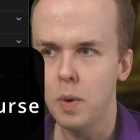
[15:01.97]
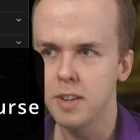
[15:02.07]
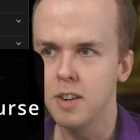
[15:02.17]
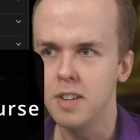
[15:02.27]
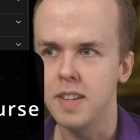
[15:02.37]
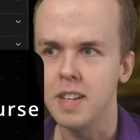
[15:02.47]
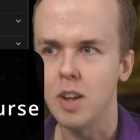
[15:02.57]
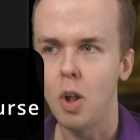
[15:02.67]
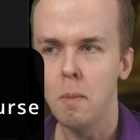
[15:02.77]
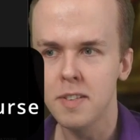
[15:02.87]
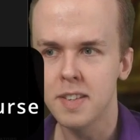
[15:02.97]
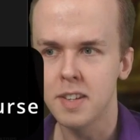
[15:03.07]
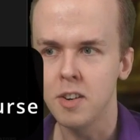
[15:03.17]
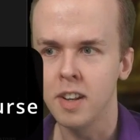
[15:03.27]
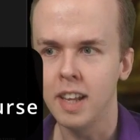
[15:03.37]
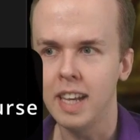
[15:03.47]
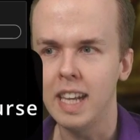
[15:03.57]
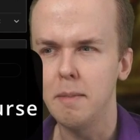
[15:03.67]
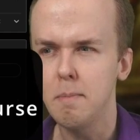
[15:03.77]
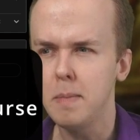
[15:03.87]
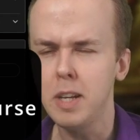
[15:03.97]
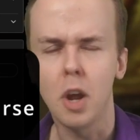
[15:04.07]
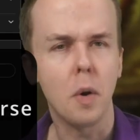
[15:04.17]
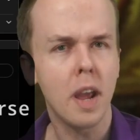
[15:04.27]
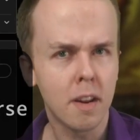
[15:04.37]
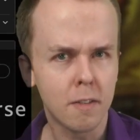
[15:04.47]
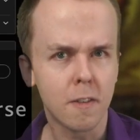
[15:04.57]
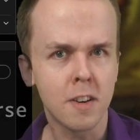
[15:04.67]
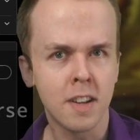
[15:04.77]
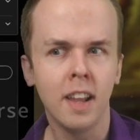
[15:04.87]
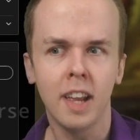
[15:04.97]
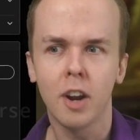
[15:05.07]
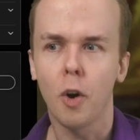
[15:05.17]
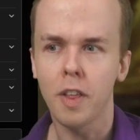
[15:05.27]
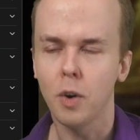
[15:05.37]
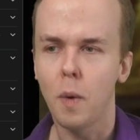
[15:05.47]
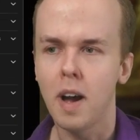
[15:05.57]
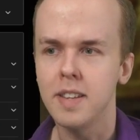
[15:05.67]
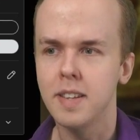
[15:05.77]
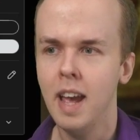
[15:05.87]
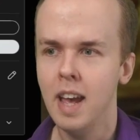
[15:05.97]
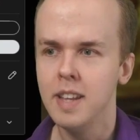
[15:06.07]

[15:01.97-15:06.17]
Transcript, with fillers: so Wizards is almost certainly, you know, inadvertently or otherwise,